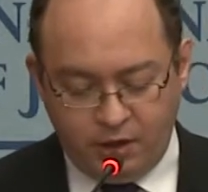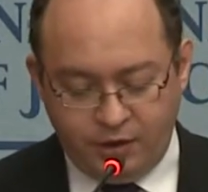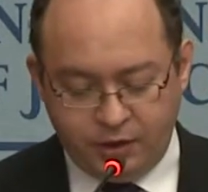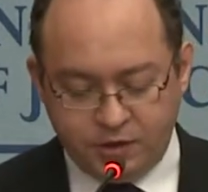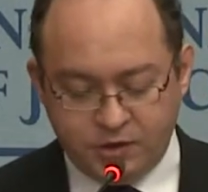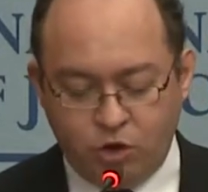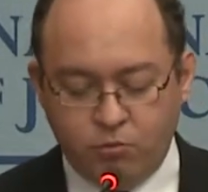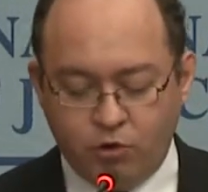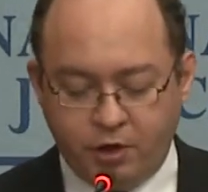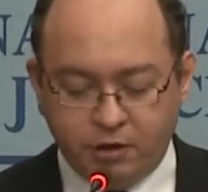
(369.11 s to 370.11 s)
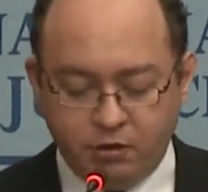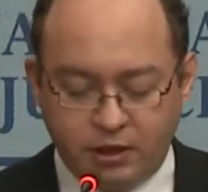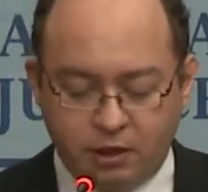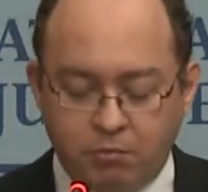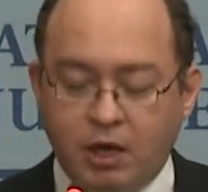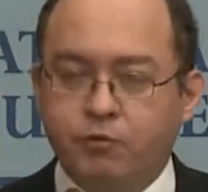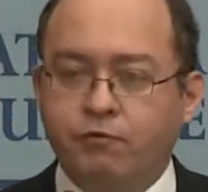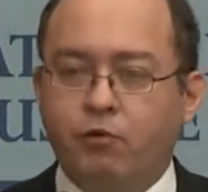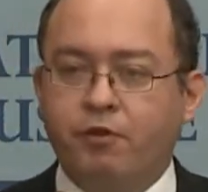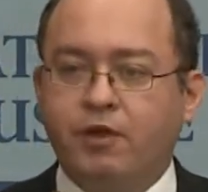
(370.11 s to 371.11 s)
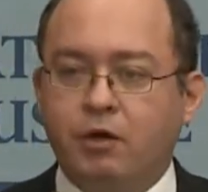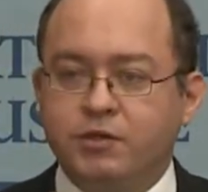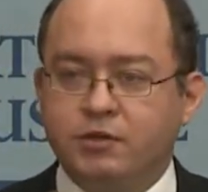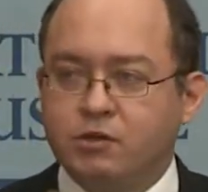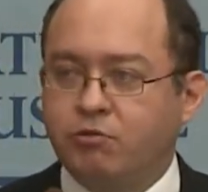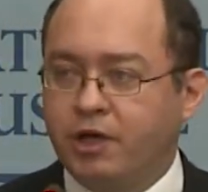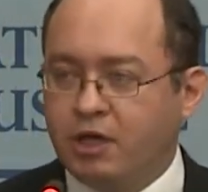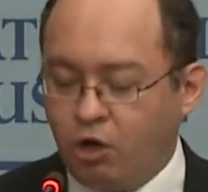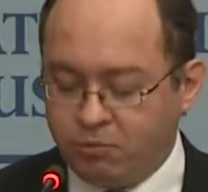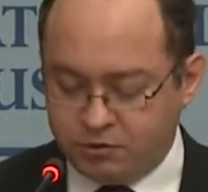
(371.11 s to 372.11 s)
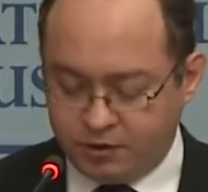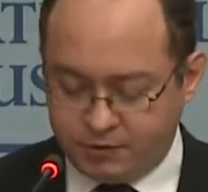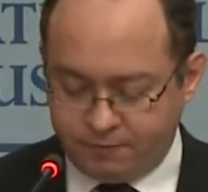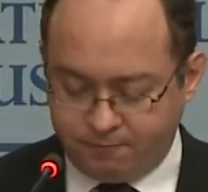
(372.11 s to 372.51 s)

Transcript: That is no more than about 4,000 square kilometers.